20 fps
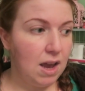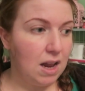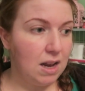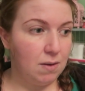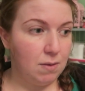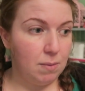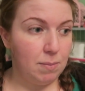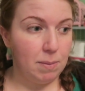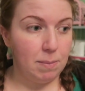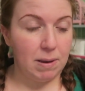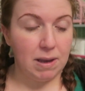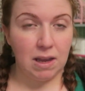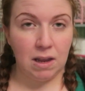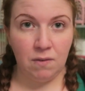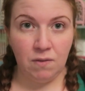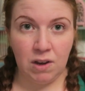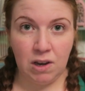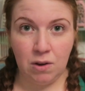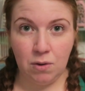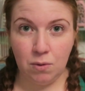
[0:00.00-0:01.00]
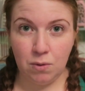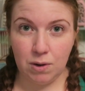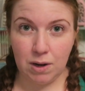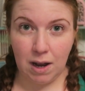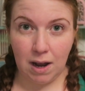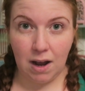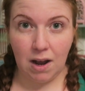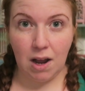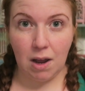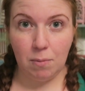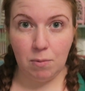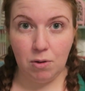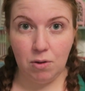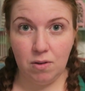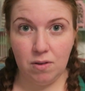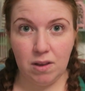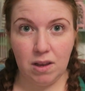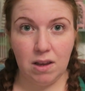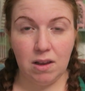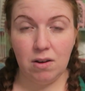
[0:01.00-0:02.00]
and I will be making a video on how I'm
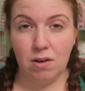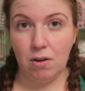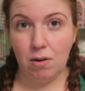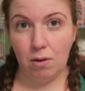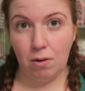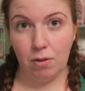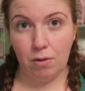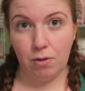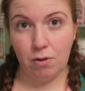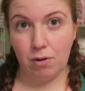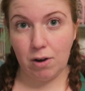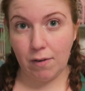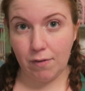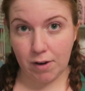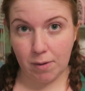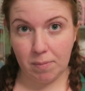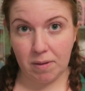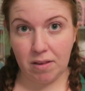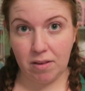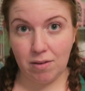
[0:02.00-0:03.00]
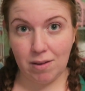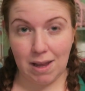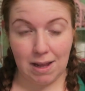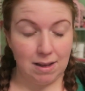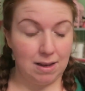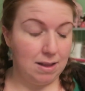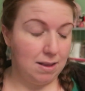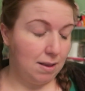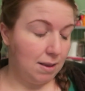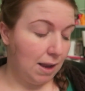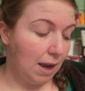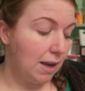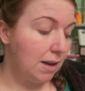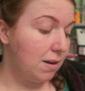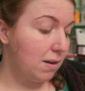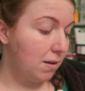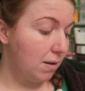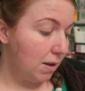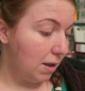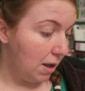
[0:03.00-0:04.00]
using all the crafty bits you get
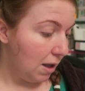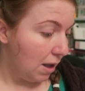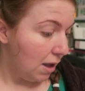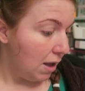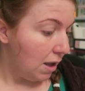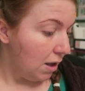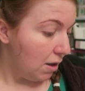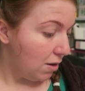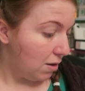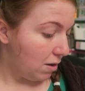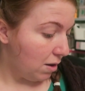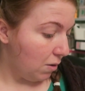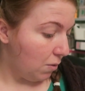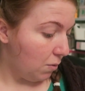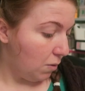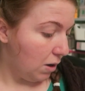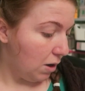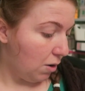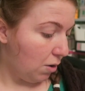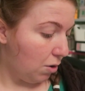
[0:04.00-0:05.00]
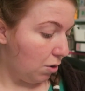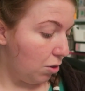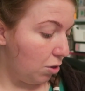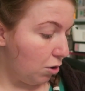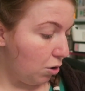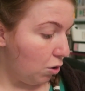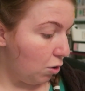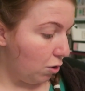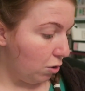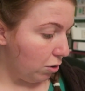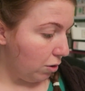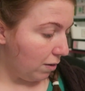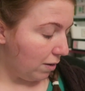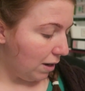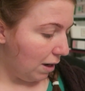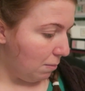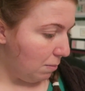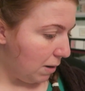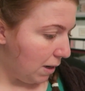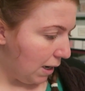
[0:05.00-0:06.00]
inside. So on along the
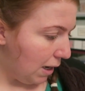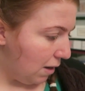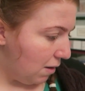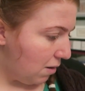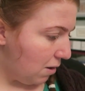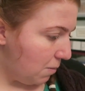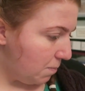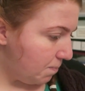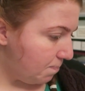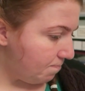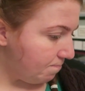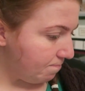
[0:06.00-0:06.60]
same lines,